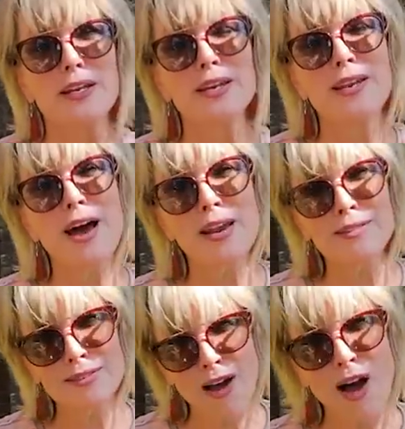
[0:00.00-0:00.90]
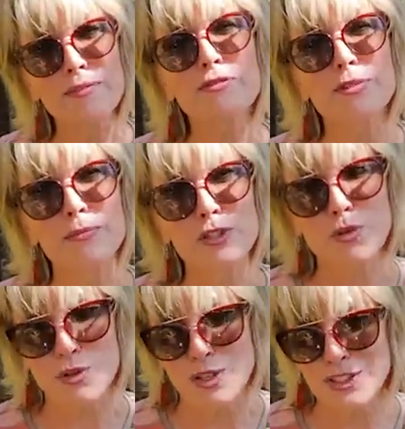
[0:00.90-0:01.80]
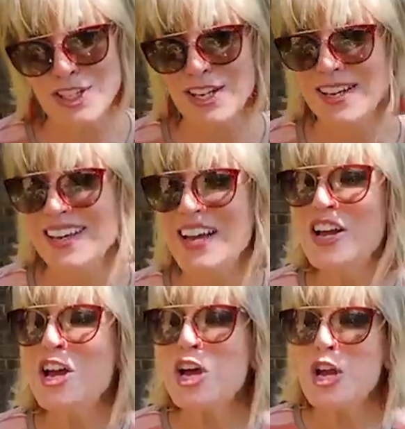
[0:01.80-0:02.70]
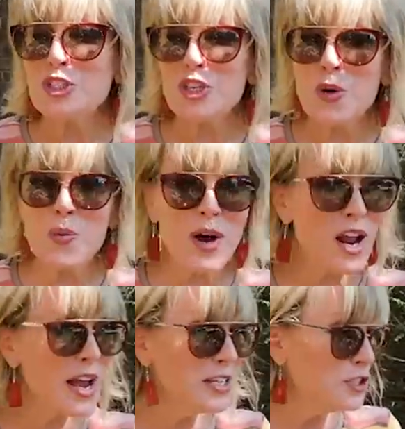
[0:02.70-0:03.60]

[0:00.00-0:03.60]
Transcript: not a lot from squirrels. So what I